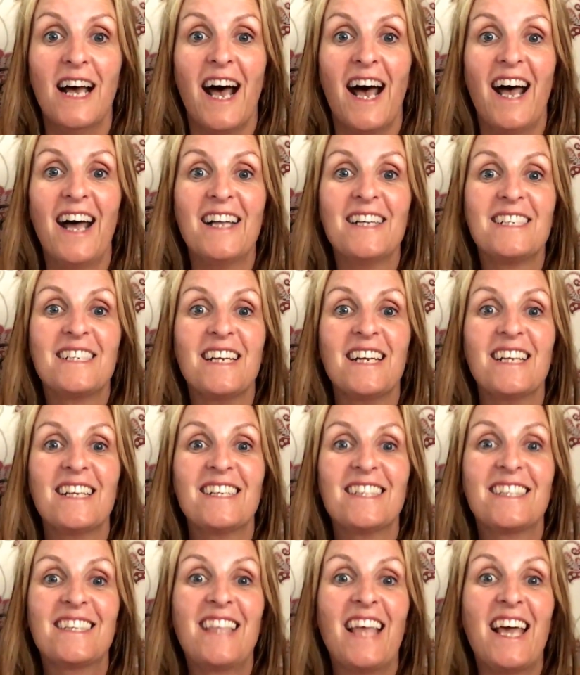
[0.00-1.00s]
and
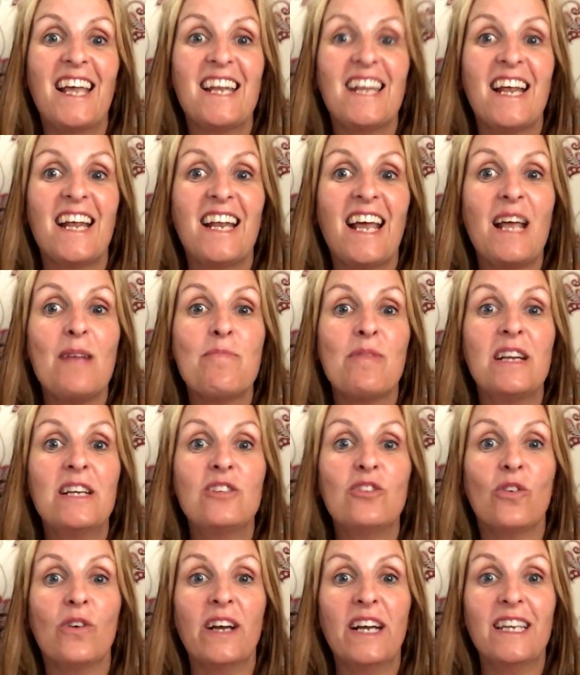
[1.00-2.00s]
then
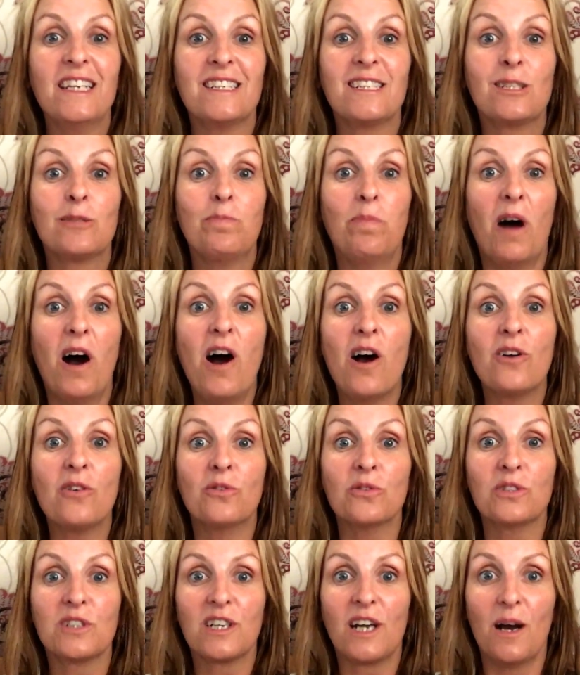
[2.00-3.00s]
enabling your inner
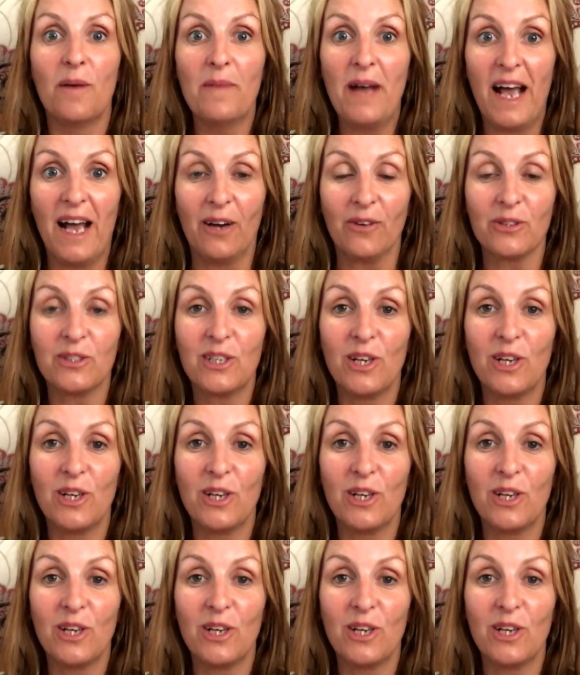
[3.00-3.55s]
sparkle to come out.